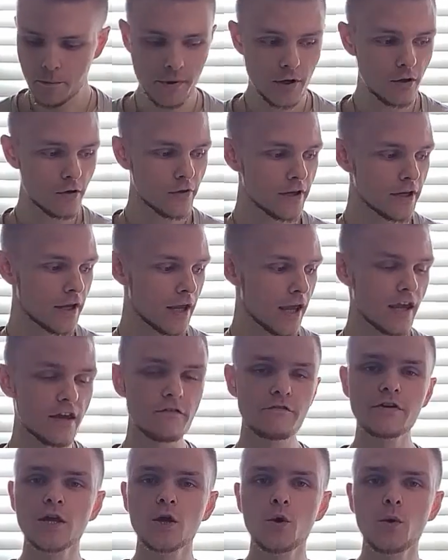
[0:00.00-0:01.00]
building a
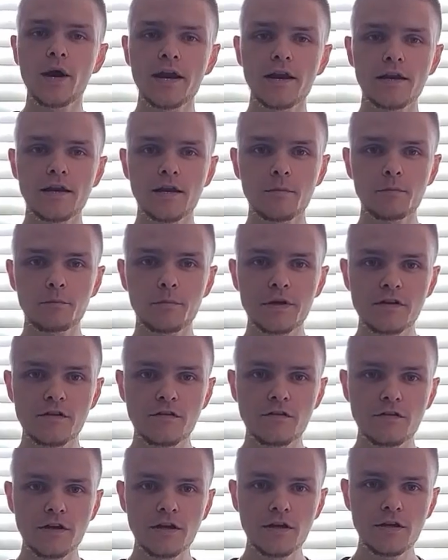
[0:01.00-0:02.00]
video editing
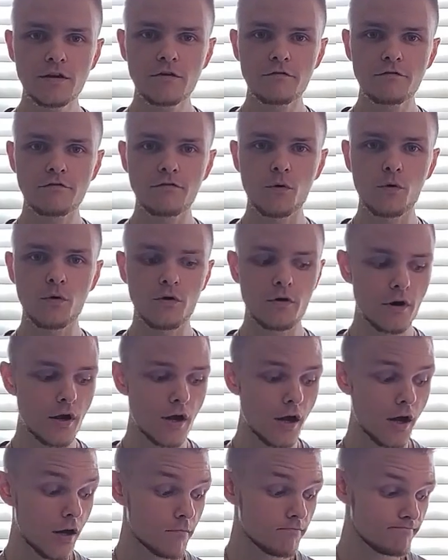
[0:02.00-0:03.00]
PC for
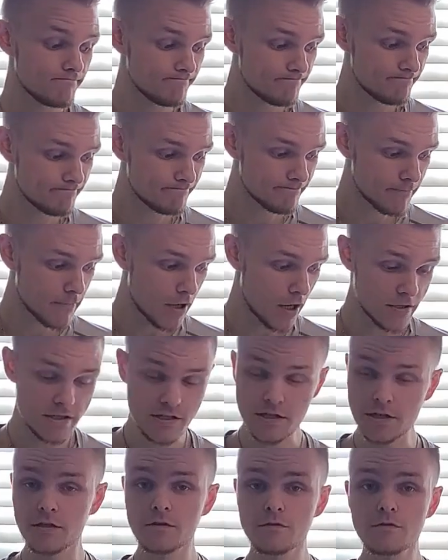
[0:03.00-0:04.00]
us
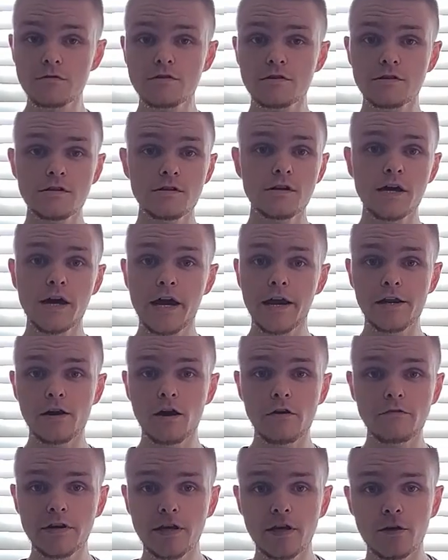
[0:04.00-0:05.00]
to use to edit our
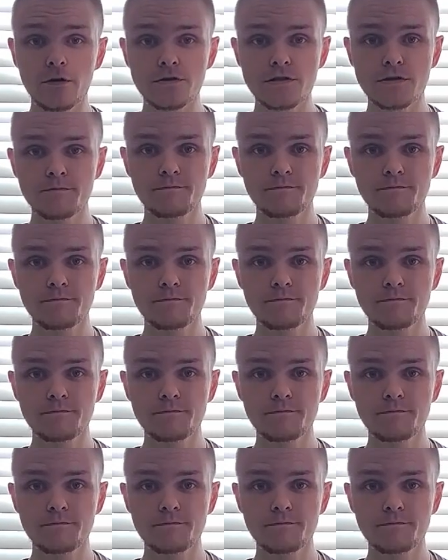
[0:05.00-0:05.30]
videos.